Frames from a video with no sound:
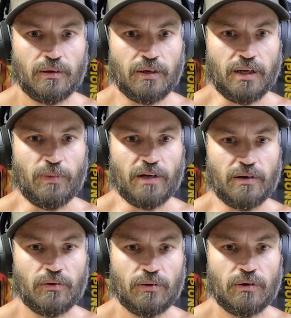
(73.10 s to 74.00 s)
he'd
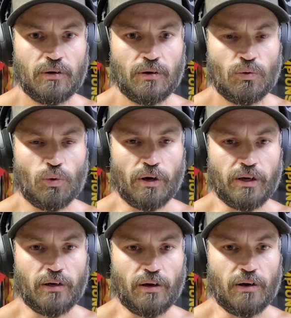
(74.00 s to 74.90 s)
been
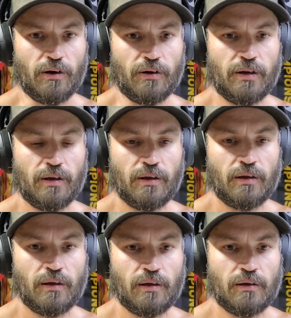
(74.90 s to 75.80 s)
working hard
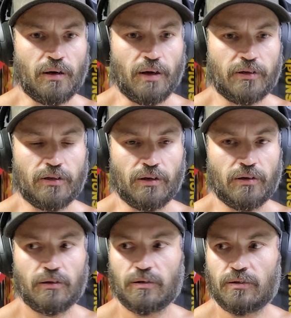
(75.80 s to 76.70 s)

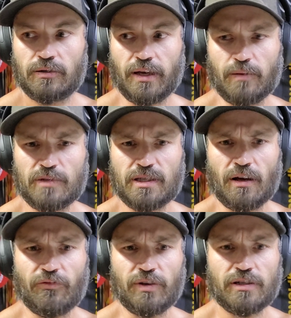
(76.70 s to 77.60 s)
to get
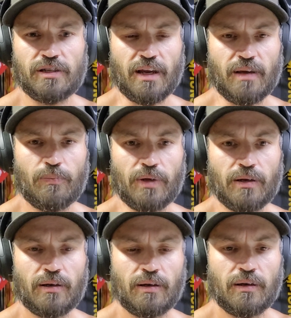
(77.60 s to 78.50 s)
himself in shape.
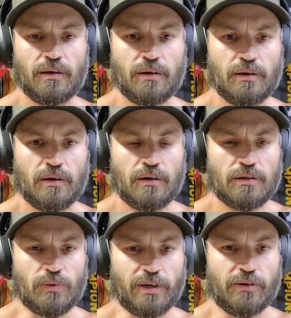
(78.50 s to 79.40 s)
And
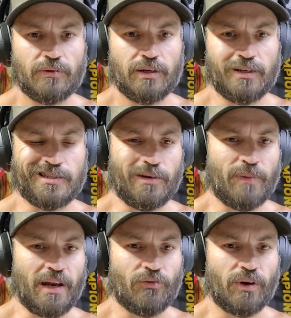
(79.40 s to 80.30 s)
so he said,
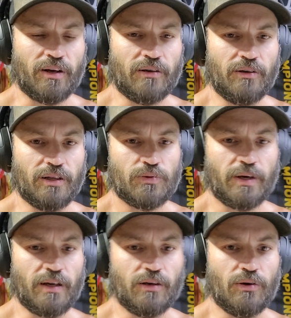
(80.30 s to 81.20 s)
man, if we're going to do this, we
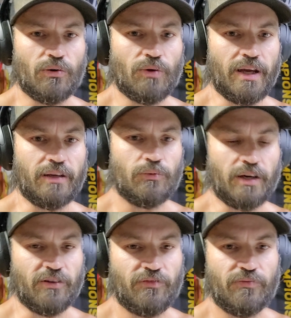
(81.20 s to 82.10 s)
got to do it right. We
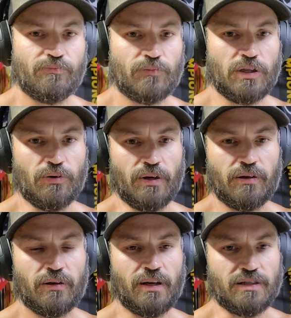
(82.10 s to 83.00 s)
got to do
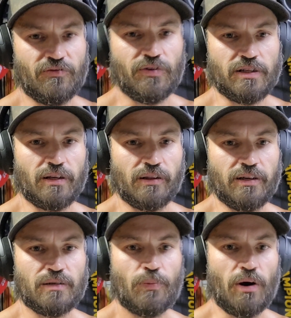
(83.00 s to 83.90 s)
it as efficiently
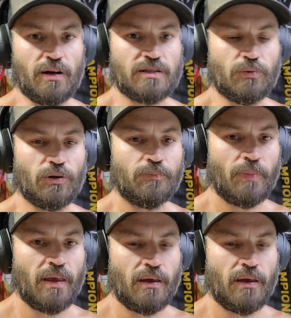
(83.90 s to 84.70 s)
as possible.